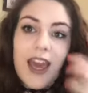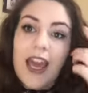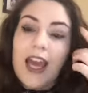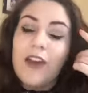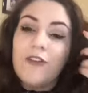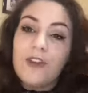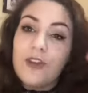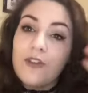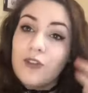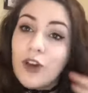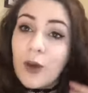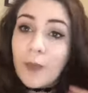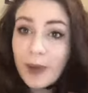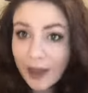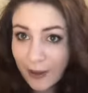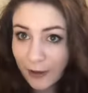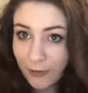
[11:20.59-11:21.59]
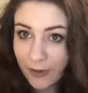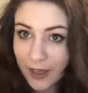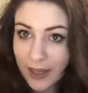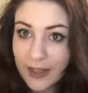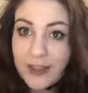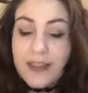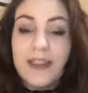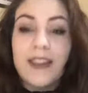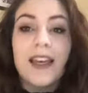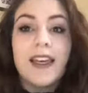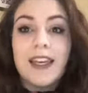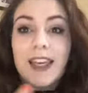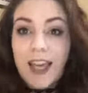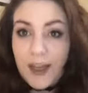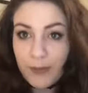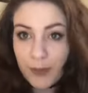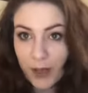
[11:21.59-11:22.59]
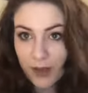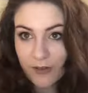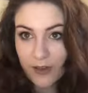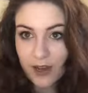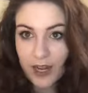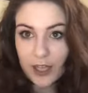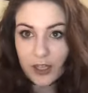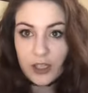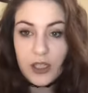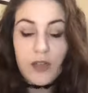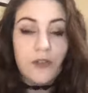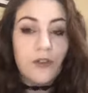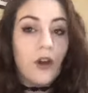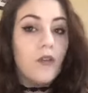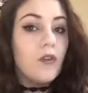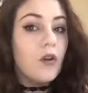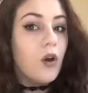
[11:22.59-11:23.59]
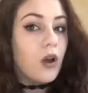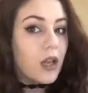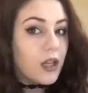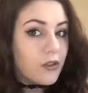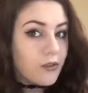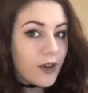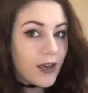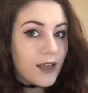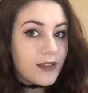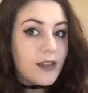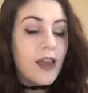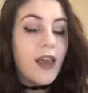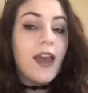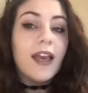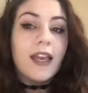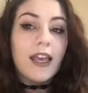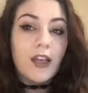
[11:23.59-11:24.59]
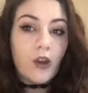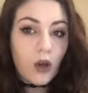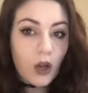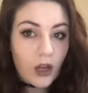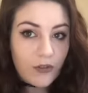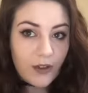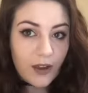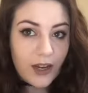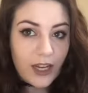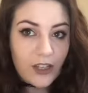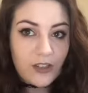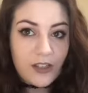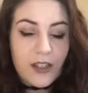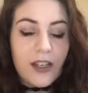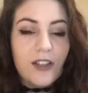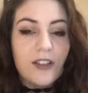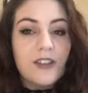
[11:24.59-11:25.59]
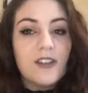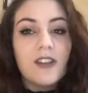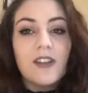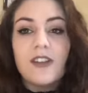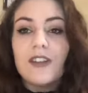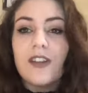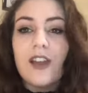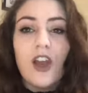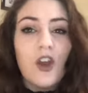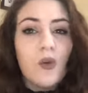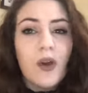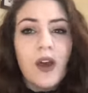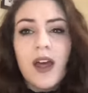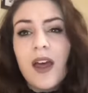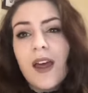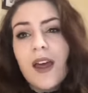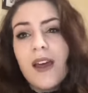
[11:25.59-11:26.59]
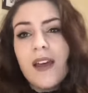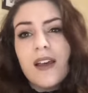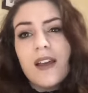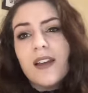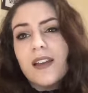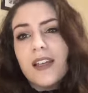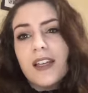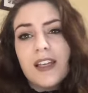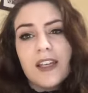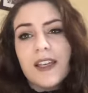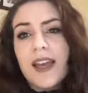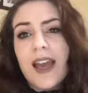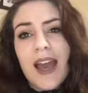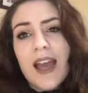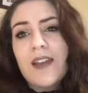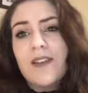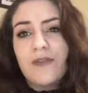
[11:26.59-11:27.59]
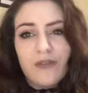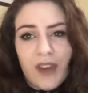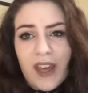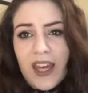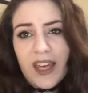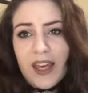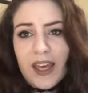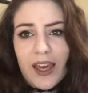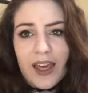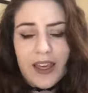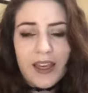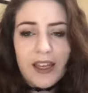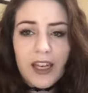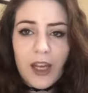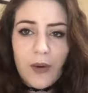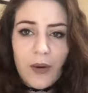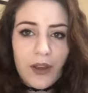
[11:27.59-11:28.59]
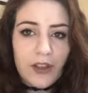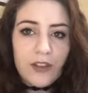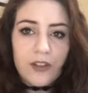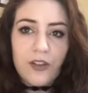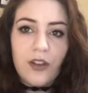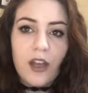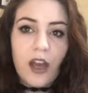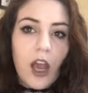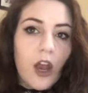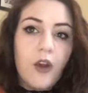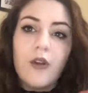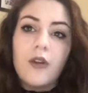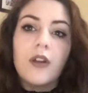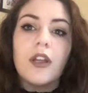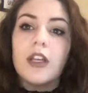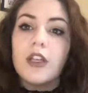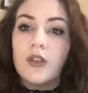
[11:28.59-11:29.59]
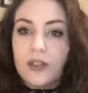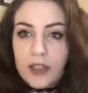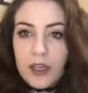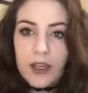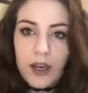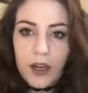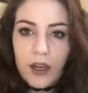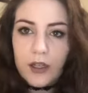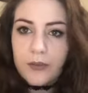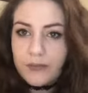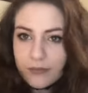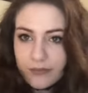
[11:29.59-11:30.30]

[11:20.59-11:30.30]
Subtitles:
If you've got a pale face, then get a pale foundation. If you've got an olive face, get an olive foundation. It's just so, you can't fake it, you know, you just gotta own your skin colour.